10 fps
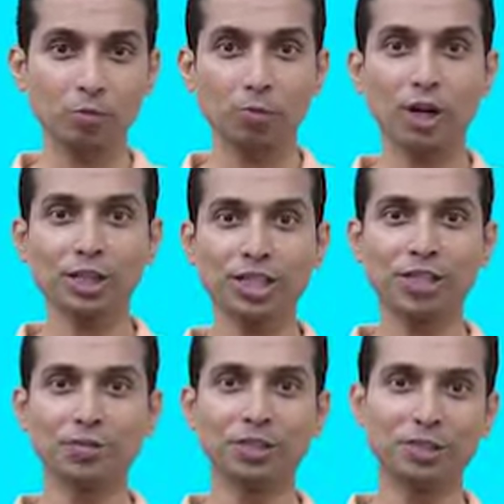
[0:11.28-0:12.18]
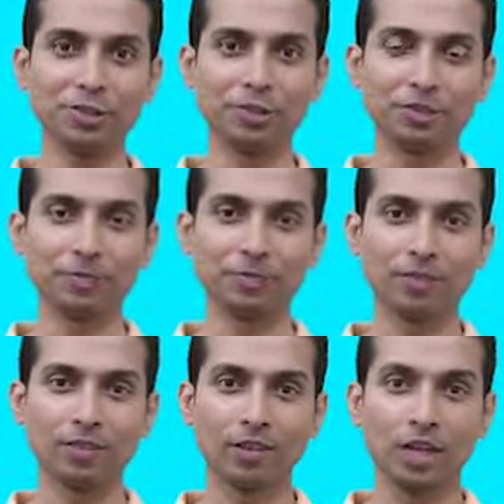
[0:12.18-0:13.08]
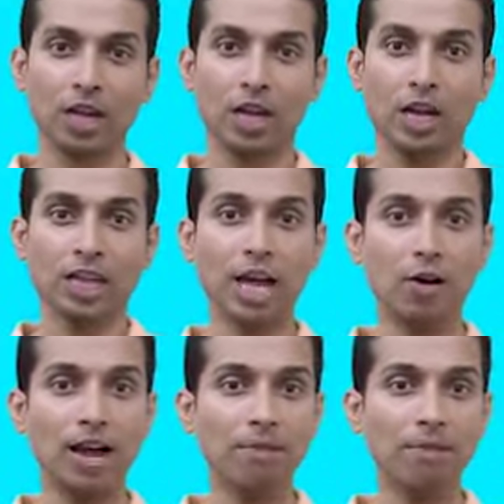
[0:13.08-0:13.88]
Watch this video. Now,